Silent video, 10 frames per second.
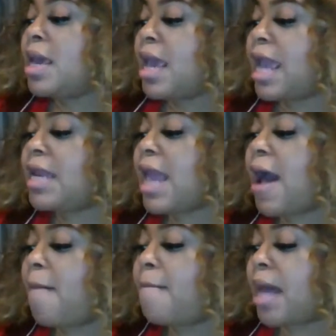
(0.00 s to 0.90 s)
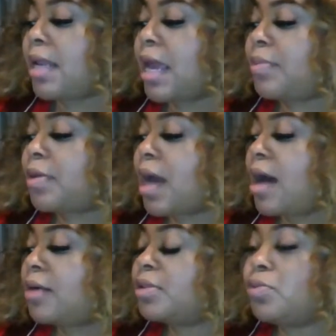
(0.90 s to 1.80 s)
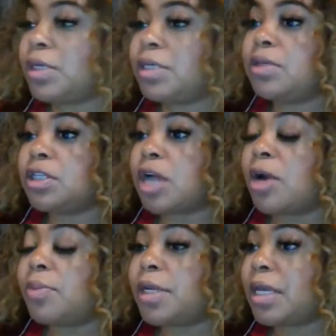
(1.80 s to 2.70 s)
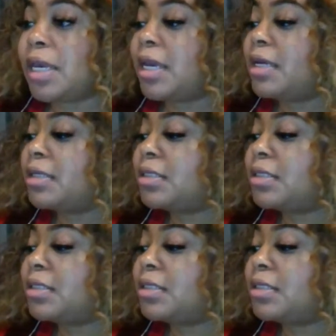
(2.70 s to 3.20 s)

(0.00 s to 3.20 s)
And now my labor cost we determined is